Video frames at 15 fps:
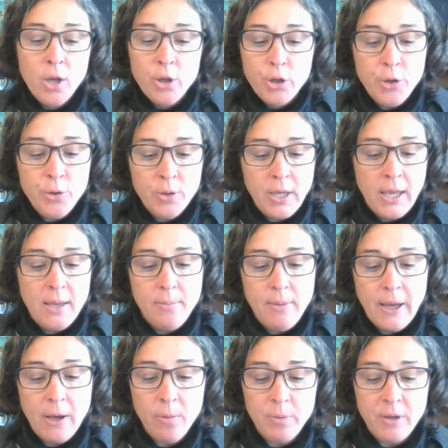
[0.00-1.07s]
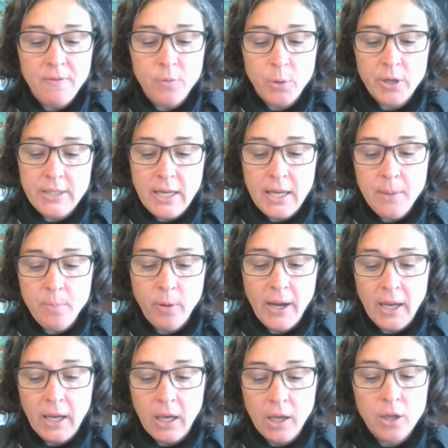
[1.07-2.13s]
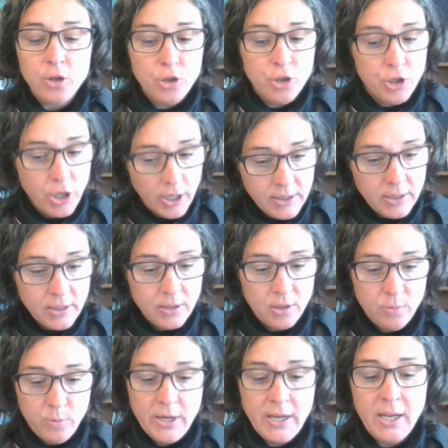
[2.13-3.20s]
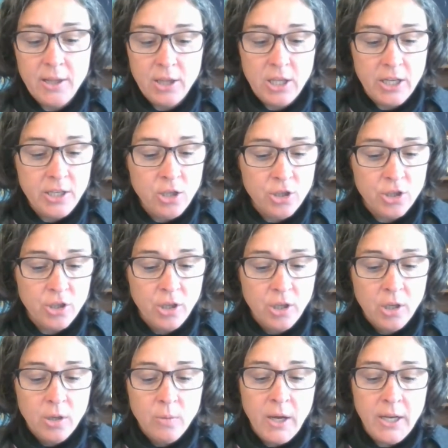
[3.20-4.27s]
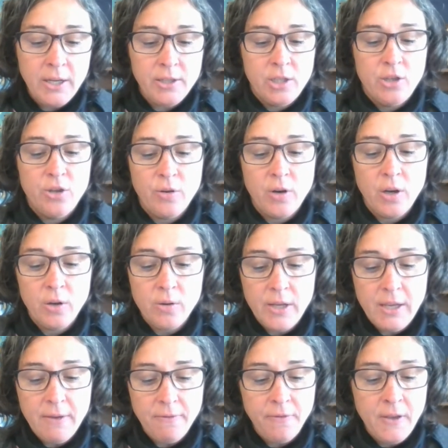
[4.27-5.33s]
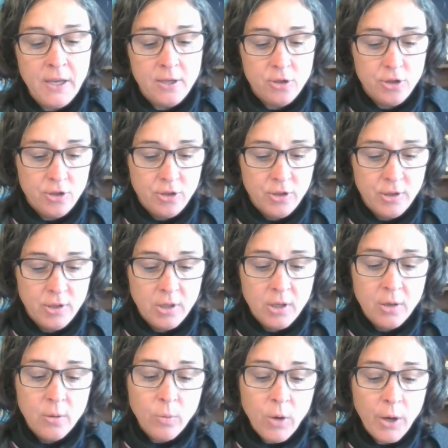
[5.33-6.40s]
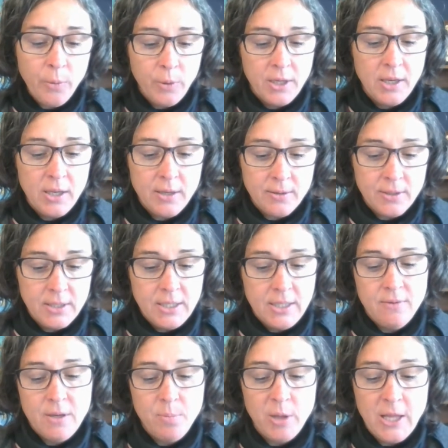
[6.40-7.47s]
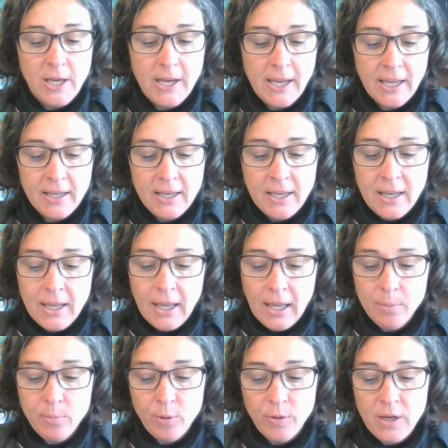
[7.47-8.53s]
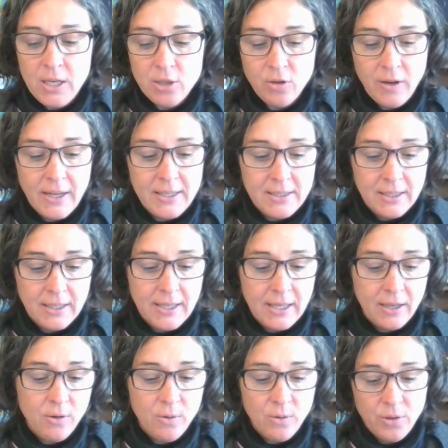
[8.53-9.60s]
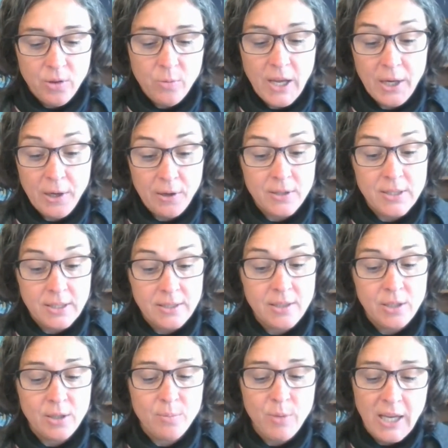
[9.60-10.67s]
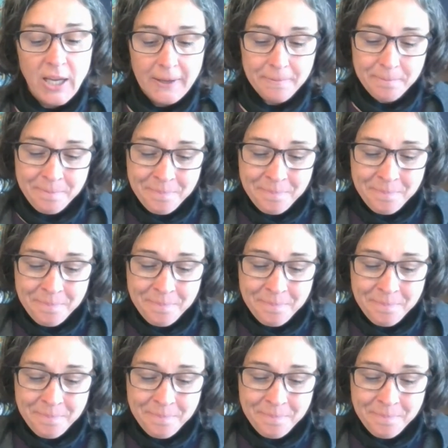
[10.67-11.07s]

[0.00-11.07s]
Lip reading: "You came out before daybreak just to bring a lunch? Why doesn't your uncle eat fish?" What would Kirsty reply? Anne-Marie tried to giggle the way her sister might.